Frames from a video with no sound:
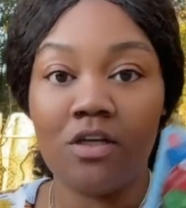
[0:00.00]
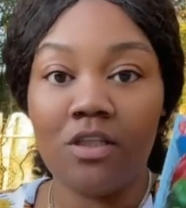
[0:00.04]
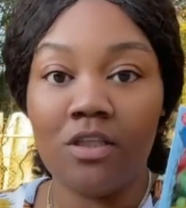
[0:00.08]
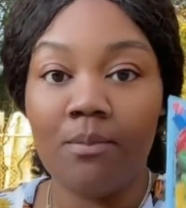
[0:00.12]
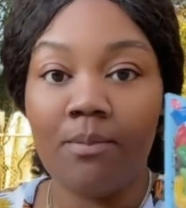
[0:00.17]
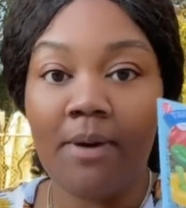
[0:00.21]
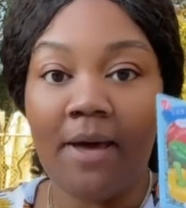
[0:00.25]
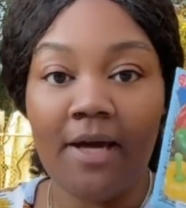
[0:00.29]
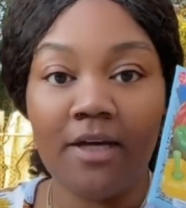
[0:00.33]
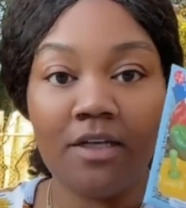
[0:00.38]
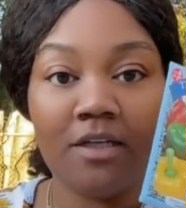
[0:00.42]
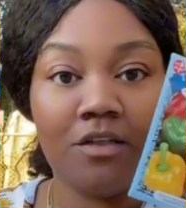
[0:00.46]
the
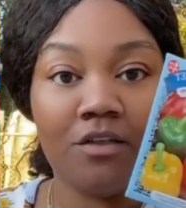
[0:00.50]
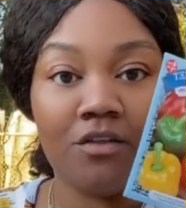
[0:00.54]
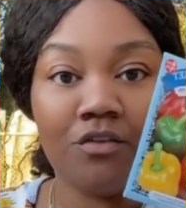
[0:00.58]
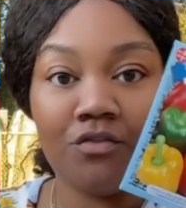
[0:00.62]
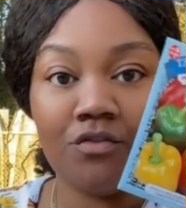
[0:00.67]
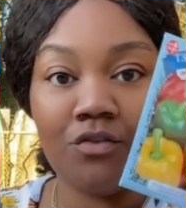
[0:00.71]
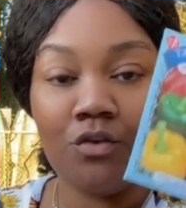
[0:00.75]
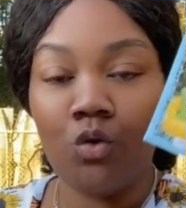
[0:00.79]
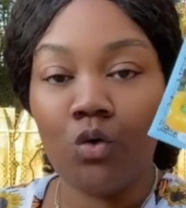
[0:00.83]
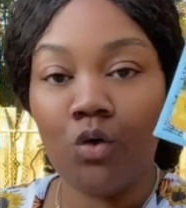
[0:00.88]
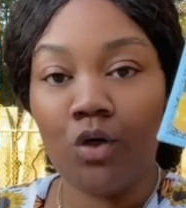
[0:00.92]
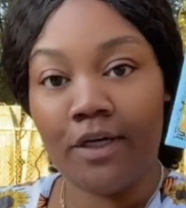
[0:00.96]
back of
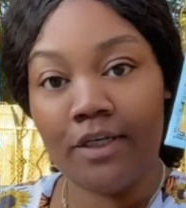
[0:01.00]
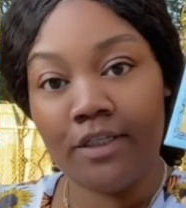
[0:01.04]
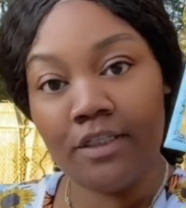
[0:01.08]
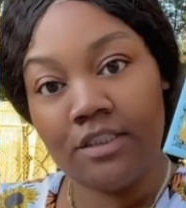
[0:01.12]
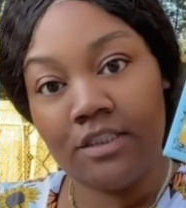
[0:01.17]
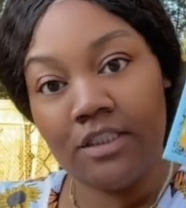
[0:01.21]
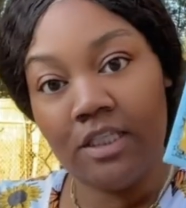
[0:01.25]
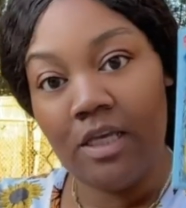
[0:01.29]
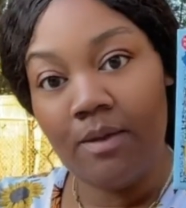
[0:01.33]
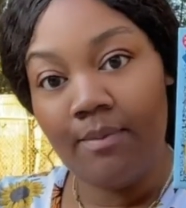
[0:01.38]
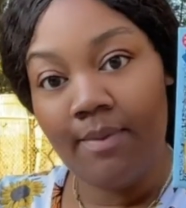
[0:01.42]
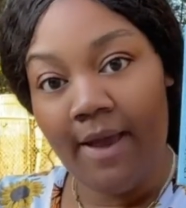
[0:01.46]
your
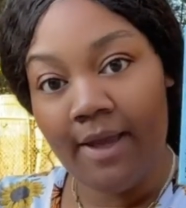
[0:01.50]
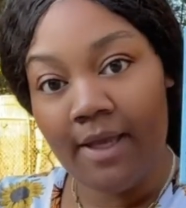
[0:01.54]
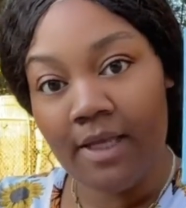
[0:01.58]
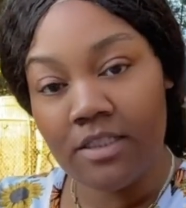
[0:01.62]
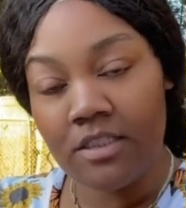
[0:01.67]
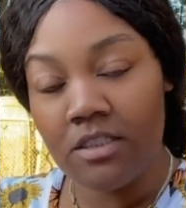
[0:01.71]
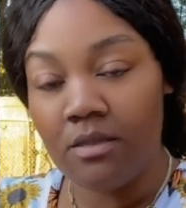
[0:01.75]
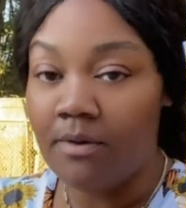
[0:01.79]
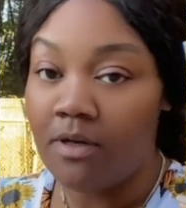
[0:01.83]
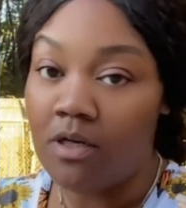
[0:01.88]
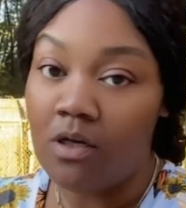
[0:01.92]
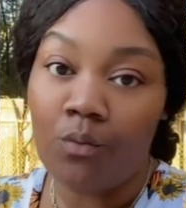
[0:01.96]
seed packets,
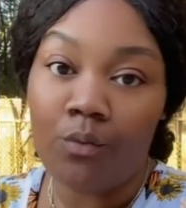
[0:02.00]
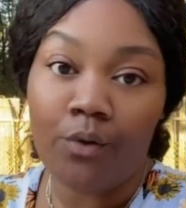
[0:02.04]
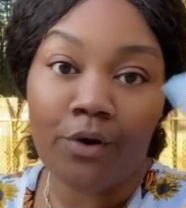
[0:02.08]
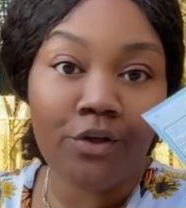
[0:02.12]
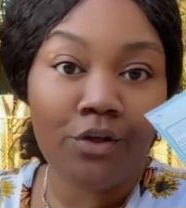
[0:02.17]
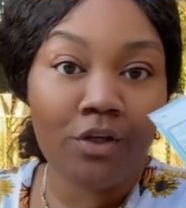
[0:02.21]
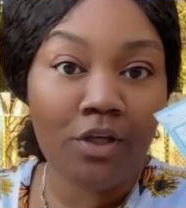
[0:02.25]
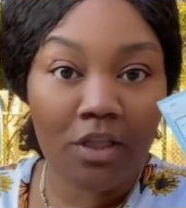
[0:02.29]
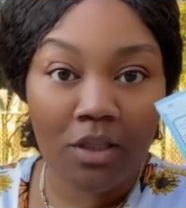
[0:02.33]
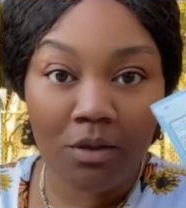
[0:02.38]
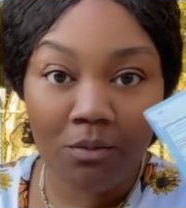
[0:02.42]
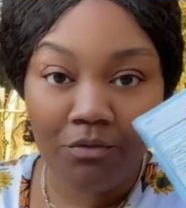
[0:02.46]
depending on where you
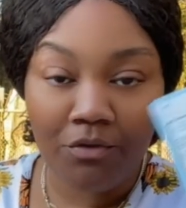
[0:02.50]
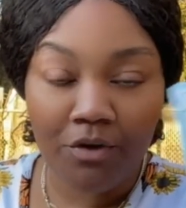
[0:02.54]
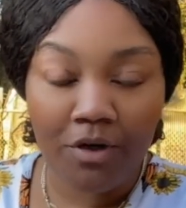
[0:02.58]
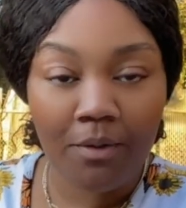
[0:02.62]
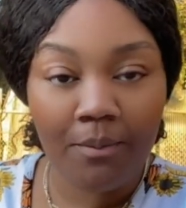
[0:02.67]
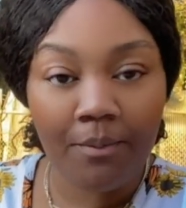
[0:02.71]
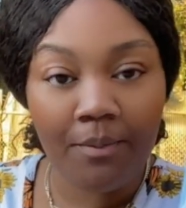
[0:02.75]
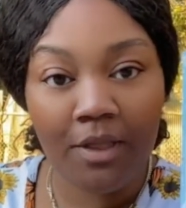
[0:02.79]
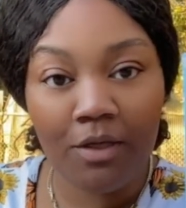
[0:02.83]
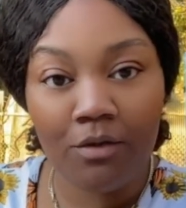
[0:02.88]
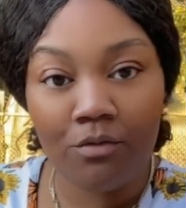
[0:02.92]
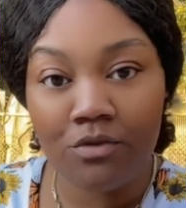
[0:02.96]
get them from,
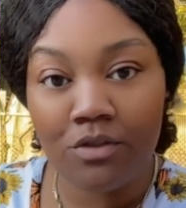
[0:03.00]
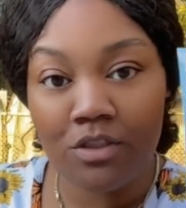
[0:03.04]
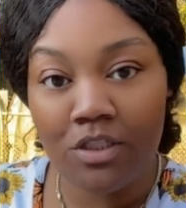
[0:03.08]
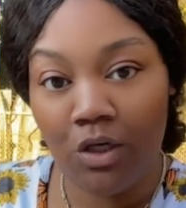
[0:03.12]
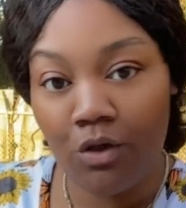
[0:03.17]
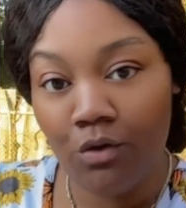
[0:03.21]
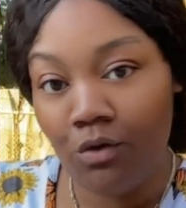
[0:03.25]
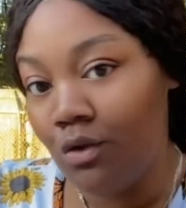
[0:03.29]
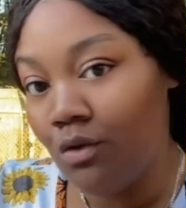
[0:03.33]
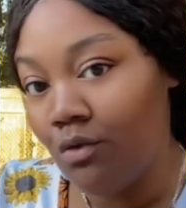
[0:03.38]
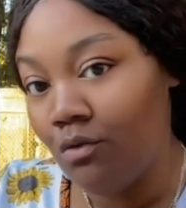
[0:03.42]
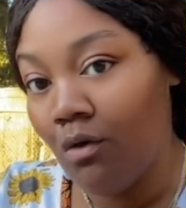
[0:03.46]
it'll tell
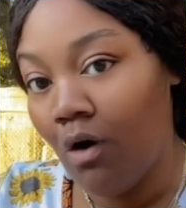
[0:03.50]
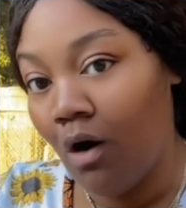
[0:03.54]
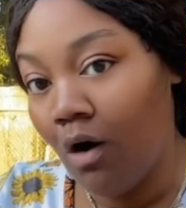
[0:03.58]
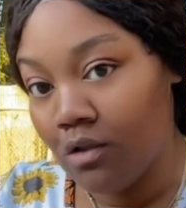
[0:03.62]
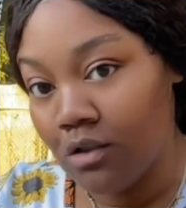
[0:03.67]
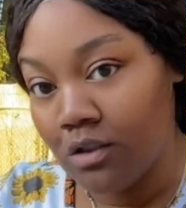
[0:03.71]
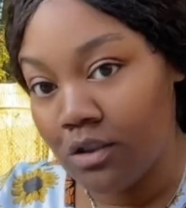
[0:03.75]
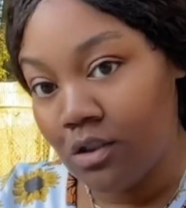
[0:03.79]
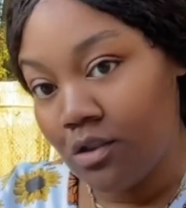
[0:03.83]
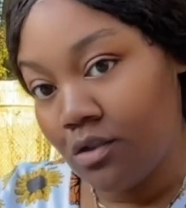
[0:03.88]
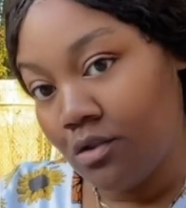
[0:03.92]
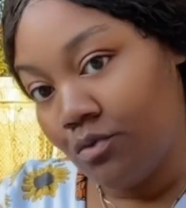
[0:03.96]
you
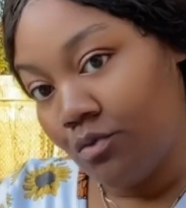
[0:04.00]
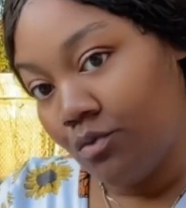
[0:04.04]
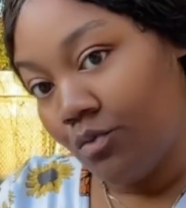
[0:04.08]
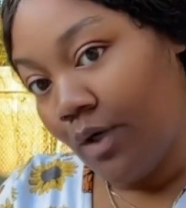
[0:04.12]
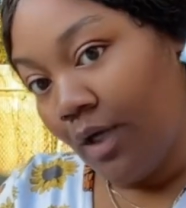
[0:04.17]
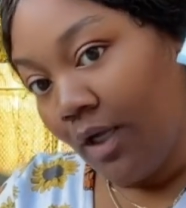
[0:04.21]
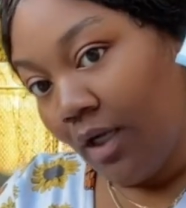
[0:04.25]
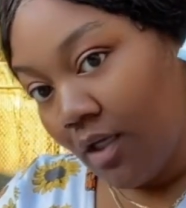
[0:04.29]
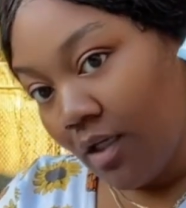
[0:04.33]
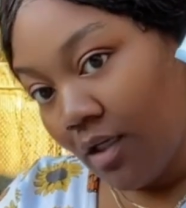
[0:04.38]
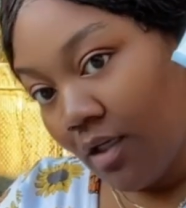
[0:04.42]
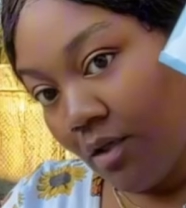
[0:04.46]
also
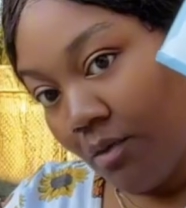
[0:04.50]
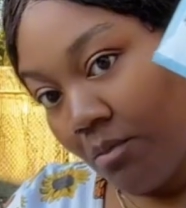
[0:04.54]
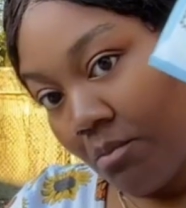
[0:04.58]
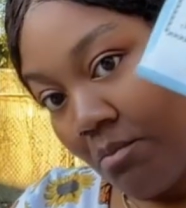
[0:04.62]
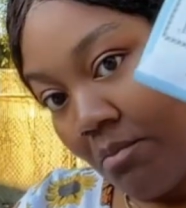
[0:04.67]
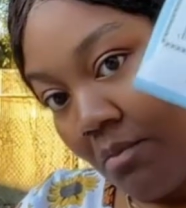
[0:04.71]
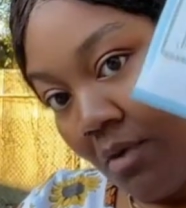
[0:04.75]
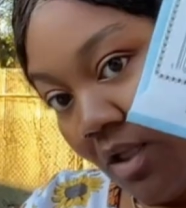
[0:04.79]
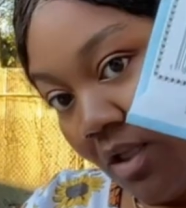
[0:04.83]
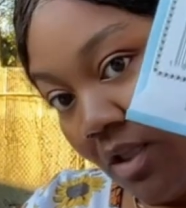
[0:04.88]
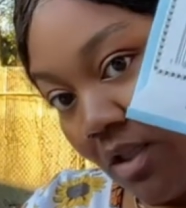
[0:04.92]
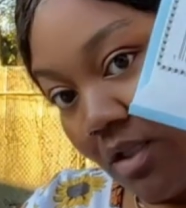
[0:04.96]
what
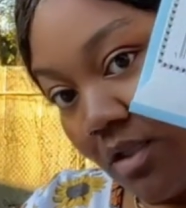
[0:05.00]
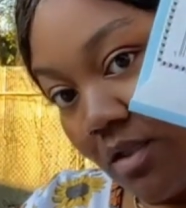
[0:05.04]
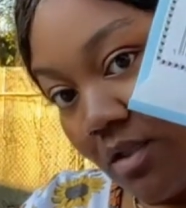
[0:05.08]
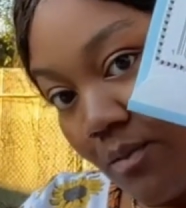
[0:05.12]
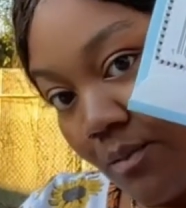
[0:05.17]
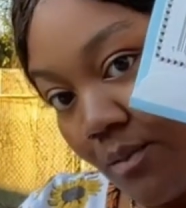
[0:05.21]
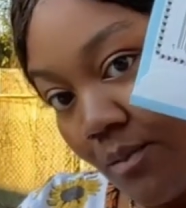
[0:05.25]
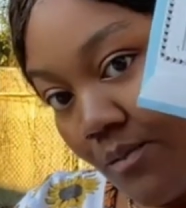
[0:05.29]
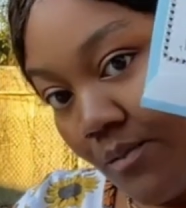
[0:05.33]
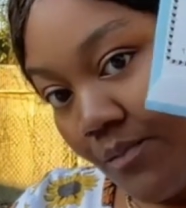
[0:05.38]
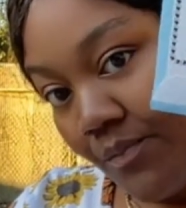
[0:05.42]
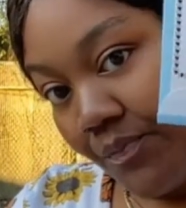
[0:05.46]
month
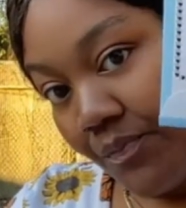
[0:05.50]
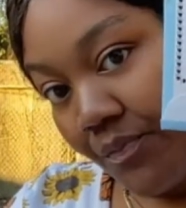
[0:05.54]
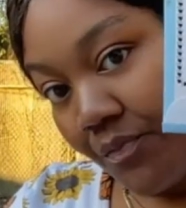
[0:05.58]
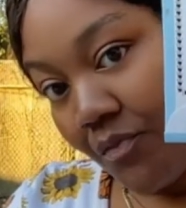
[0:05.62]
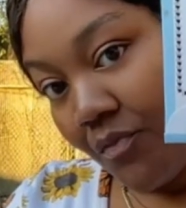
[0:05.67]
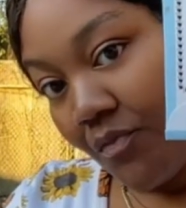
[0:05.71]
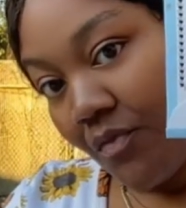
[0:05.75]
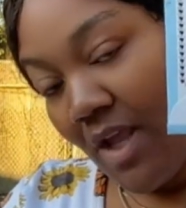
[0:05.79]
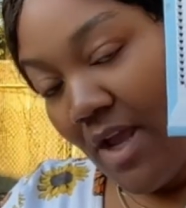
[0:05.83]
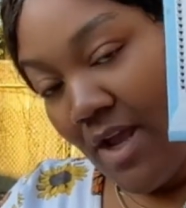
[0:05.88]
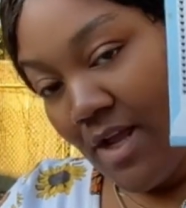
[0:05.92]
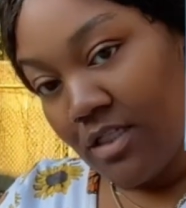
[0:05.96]

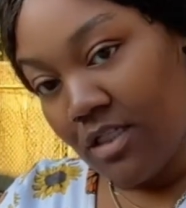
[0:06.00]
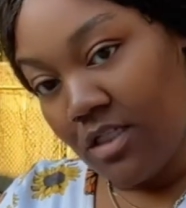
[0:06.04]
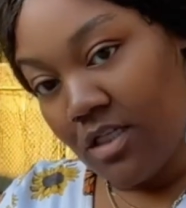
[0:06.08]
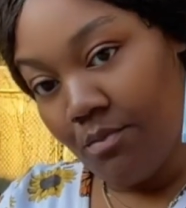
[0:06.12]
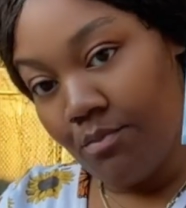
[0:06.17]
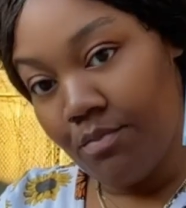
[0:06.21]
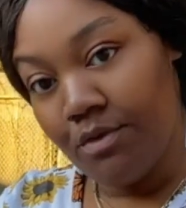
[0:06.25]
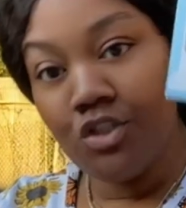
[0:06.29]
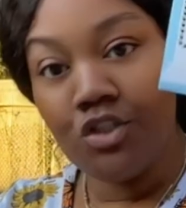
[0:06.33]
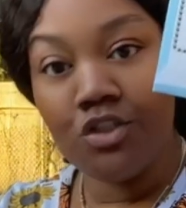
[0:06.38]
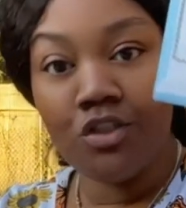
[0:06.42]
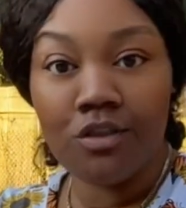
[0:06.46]
and
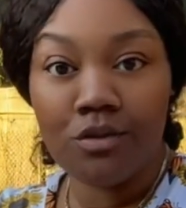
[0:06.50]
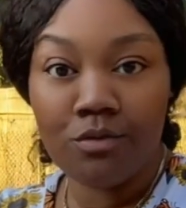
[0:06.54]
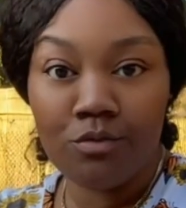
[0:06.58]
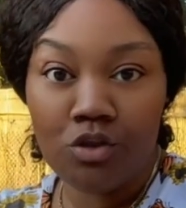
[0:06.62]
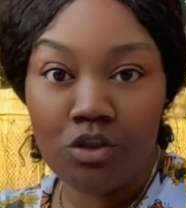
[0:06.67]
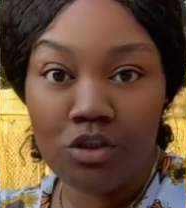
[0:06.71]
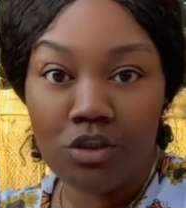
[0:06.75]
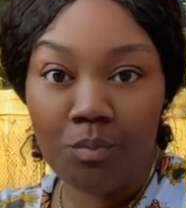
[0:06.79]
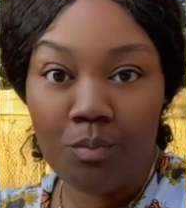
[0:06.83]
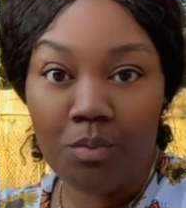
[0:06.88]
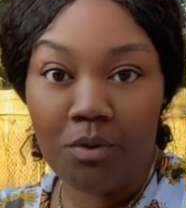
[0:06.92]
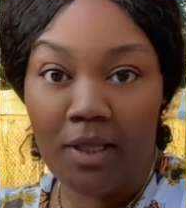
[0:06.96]
temperature you
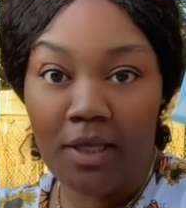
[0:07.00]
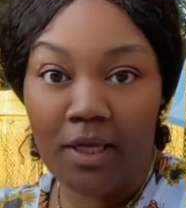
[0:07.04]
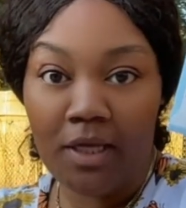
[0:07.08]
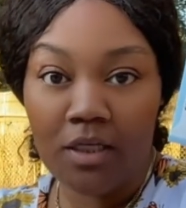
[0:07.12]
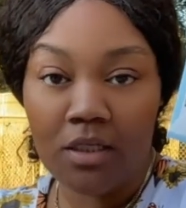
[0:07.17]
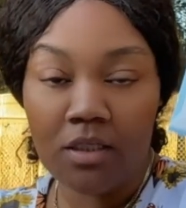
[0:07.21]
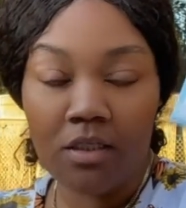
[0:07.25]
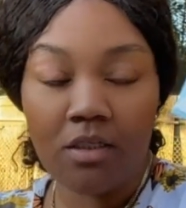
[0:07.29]
should plant.